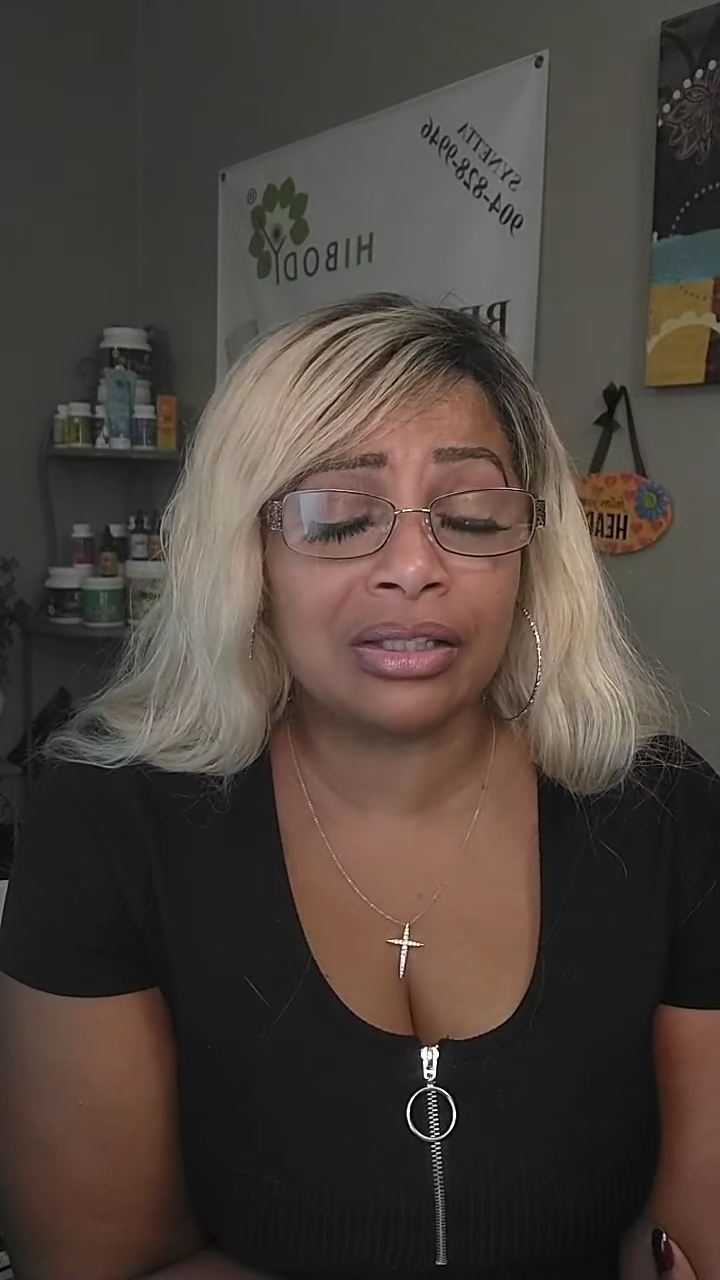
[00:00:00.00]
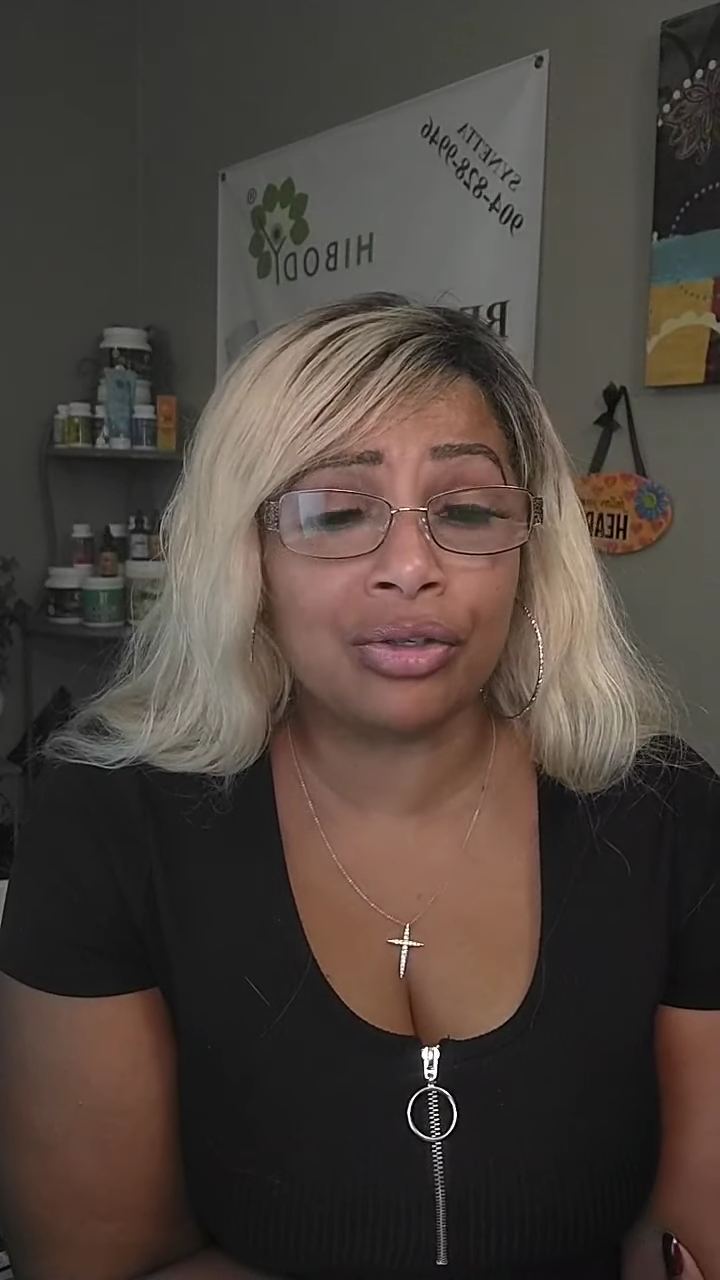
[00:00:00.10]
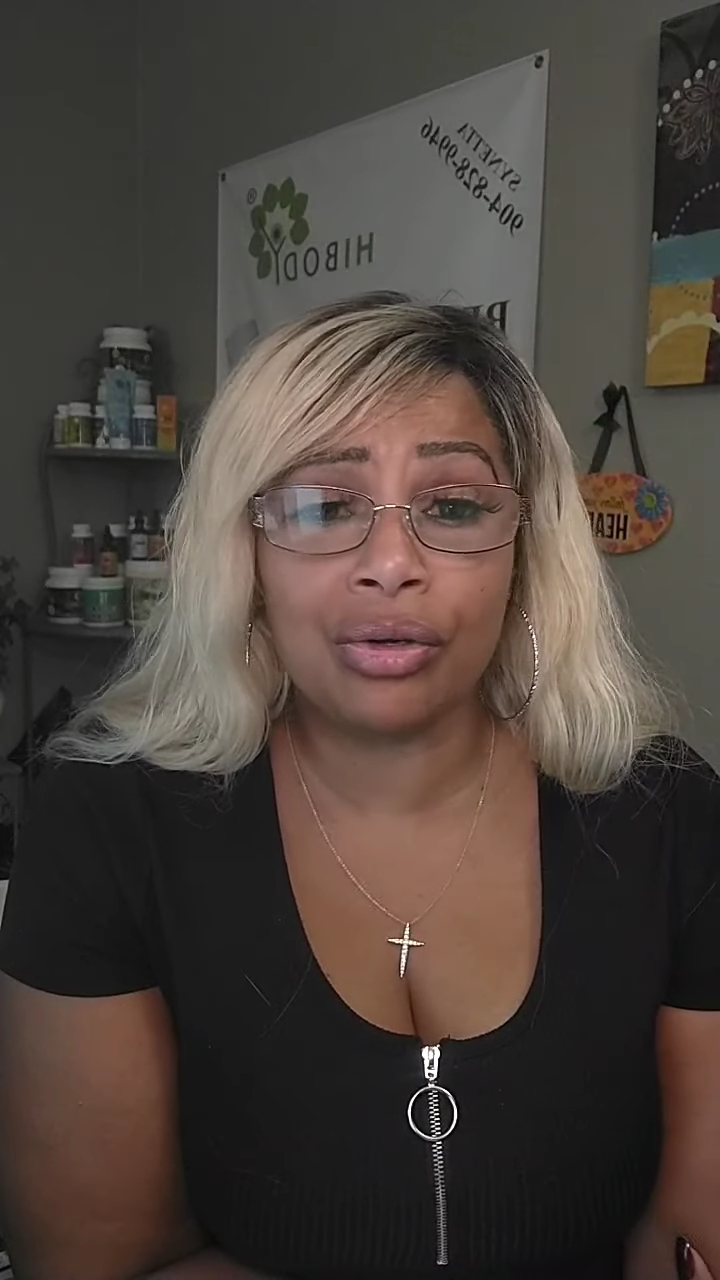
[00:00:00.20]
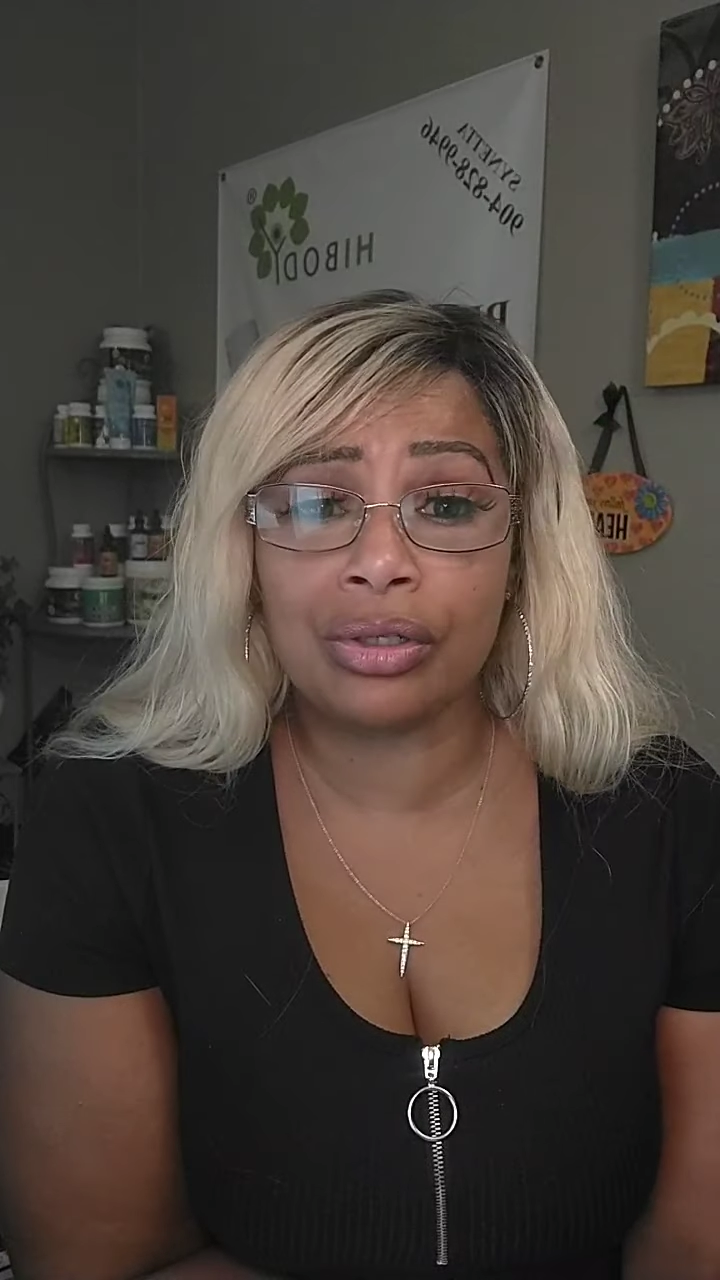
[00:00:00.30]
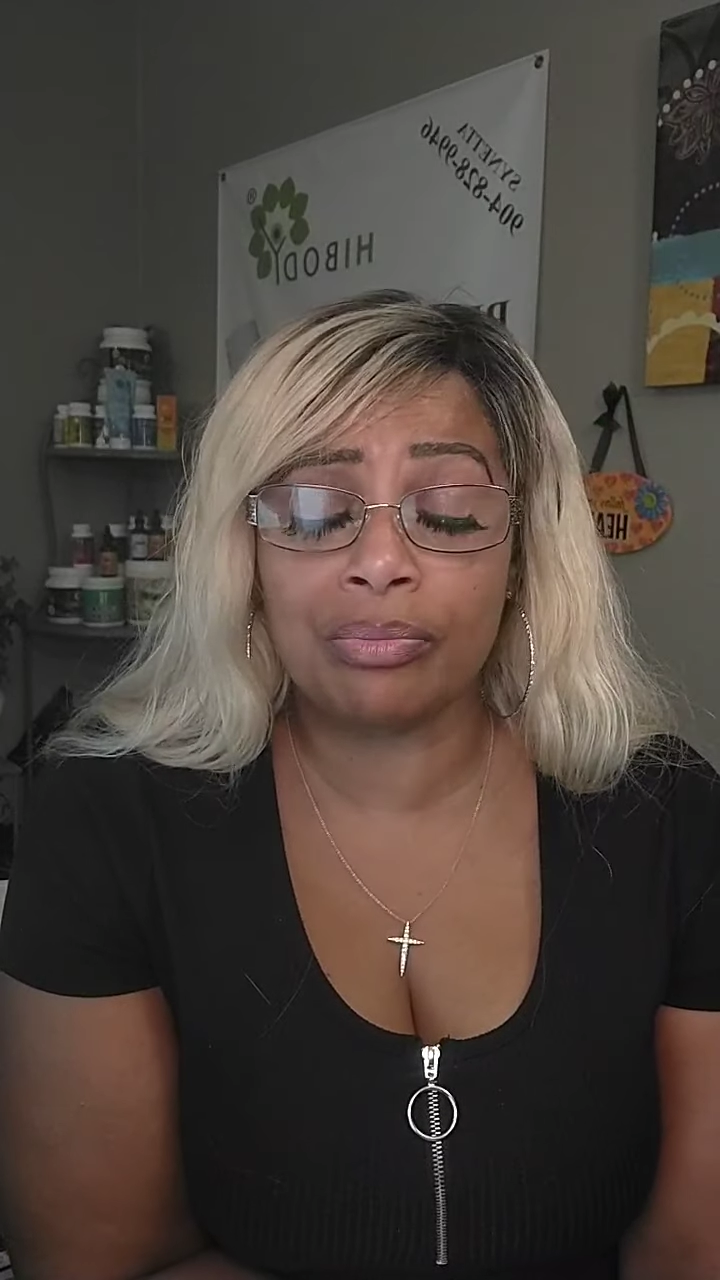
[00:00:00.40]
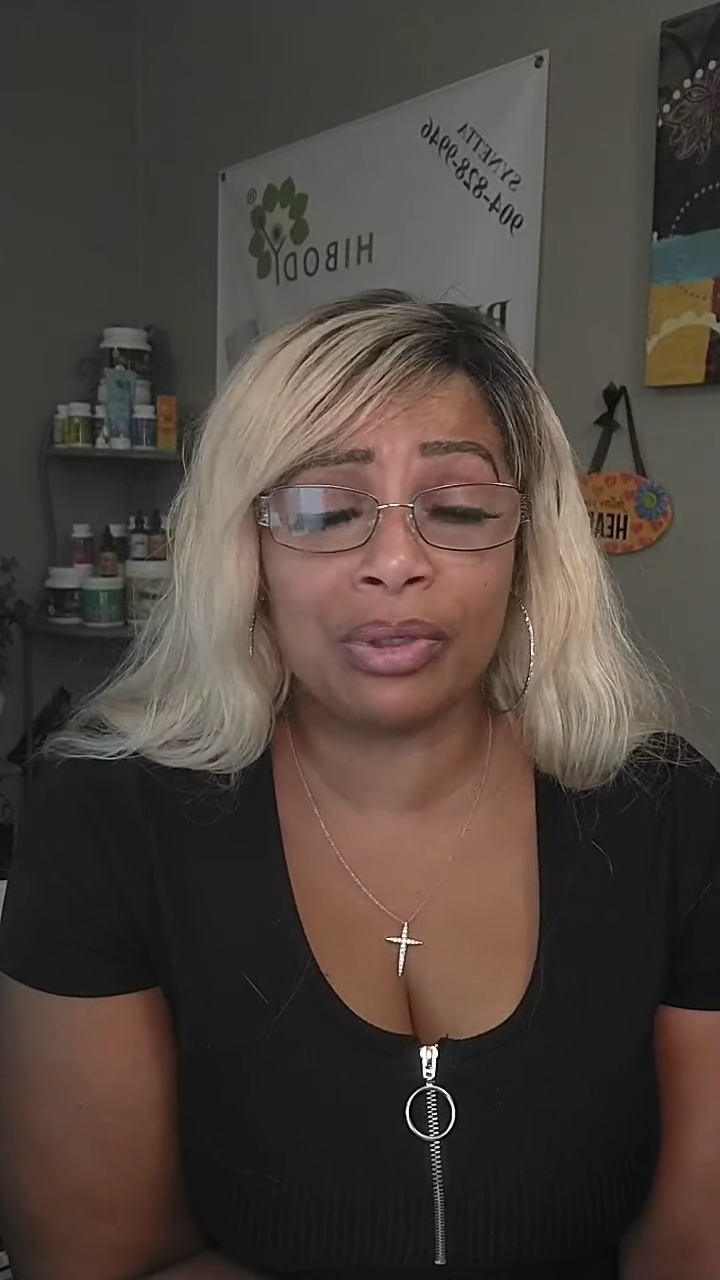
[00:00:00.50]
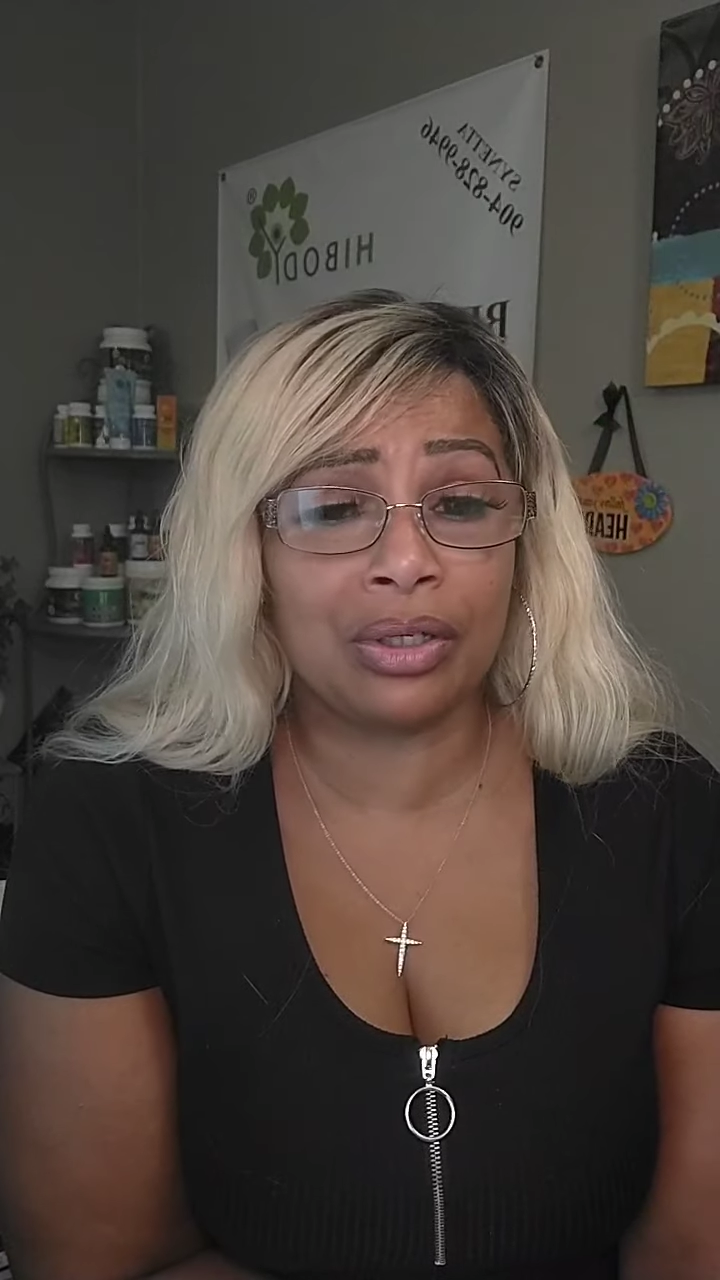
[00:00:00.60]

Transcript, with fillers: And you can be